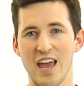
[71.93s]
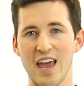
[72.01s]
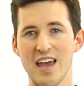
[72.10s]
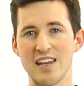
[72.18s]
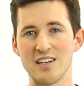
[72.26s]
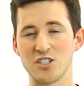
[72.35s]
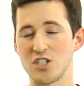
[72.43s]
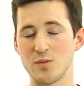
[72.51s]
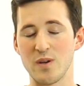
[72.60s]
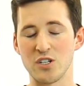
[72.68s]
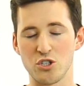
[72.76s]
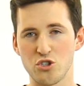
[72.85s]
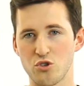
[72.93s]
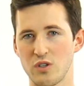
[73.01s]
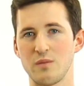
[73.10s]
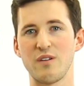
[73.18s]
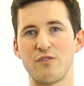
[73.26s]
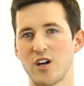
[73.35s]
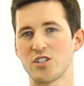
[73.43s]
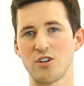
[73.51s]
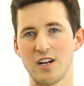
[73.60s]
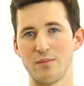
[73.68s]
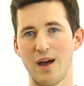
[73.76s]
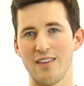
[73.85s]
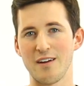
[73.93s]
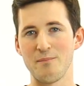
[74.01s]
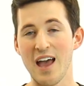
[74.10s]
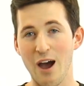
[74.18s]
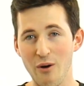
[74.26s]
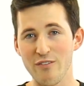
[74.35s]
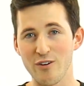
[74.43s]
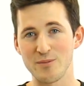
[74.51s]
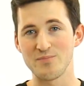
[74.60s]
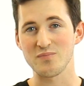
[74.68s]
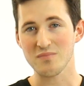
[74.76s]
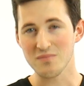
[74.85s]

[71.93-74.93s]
and she's been extremely frustrated by them. However,